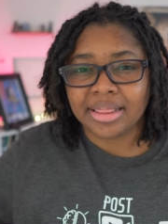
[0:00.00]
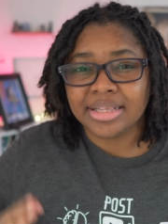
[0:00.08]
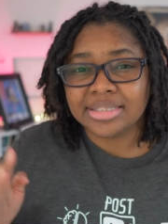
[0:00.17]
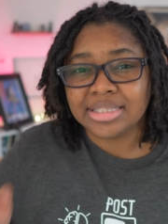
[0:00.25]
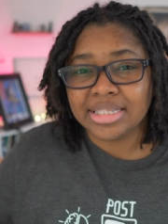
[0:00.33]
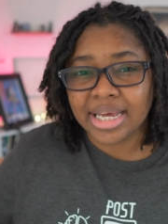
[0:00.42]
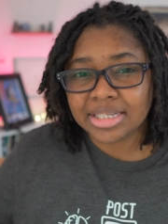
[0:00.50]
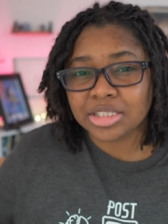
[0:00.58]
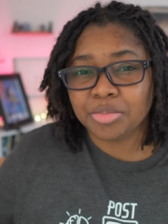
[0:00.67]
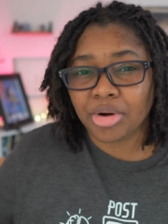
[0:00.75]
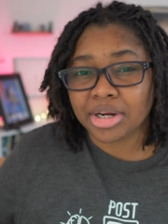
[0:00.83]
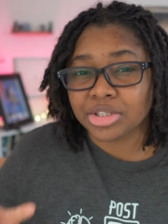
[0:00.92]
At this
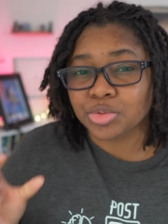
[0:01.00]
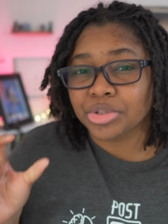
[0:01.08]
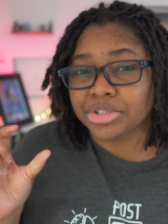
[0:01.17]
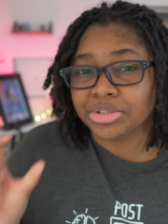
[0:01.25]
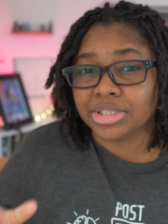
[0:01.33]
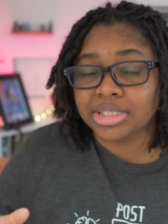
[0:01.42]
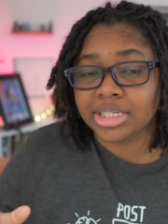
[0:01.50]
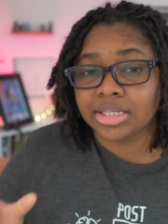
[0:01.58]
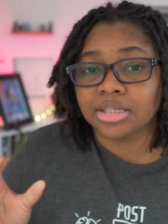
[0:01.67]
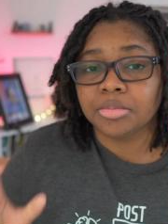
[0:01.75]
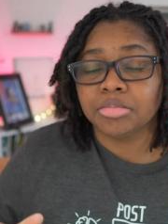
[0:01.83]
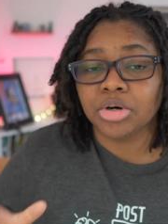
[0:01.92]
next mark is where you're
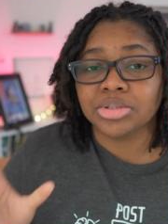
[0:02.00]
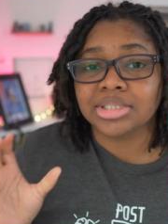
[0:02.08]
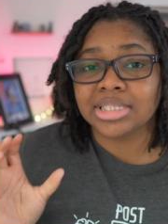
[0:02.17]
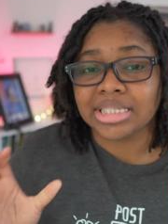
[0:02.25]
seeing the most